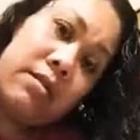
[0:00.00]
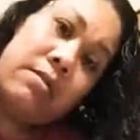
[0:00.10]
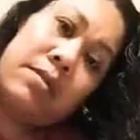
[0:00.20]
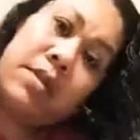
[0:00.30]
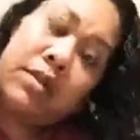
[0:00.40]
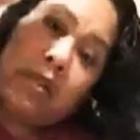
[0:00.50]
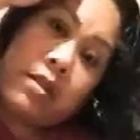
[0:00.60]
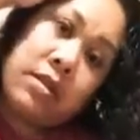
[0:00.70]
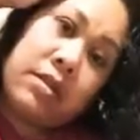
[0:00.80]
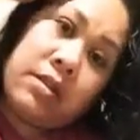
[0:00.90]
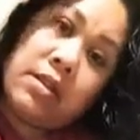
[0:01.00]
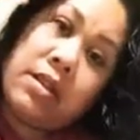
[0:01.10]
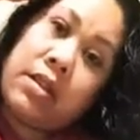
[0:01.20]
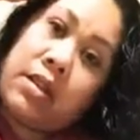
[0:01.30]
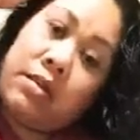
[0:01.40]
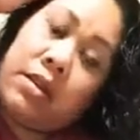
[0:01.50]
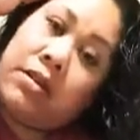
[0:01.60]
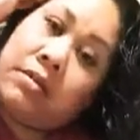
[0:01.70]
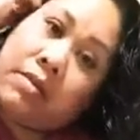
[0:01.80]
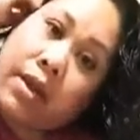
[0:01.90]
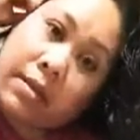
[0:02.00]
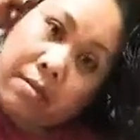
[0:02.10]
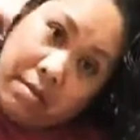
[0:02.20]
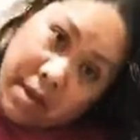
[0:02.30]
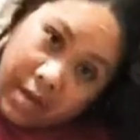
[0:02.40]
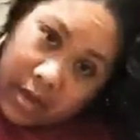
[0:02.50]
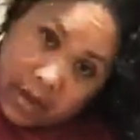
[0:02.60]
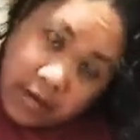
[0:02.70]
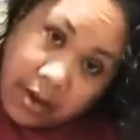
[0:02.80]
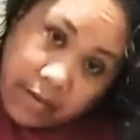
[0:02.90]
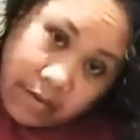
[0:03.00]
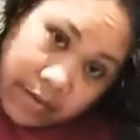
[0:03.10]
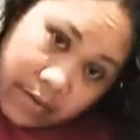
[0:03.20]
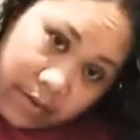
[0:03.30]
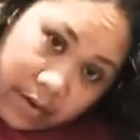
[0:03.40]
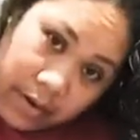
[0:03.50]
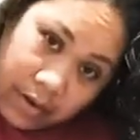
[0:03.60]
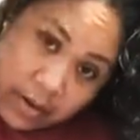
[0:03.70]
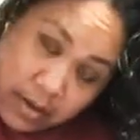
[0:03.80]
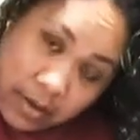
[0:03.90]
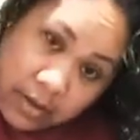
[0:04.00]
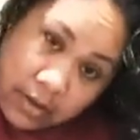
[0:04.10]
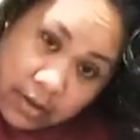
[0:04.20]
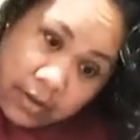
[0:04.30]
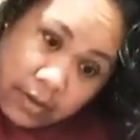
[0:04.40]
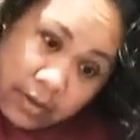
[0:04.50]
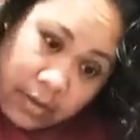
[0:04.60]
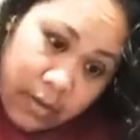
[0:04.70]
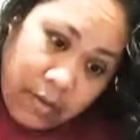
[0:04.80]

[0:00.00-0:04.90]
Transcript: But you gotta see, I'm gonna wrap my hair after. So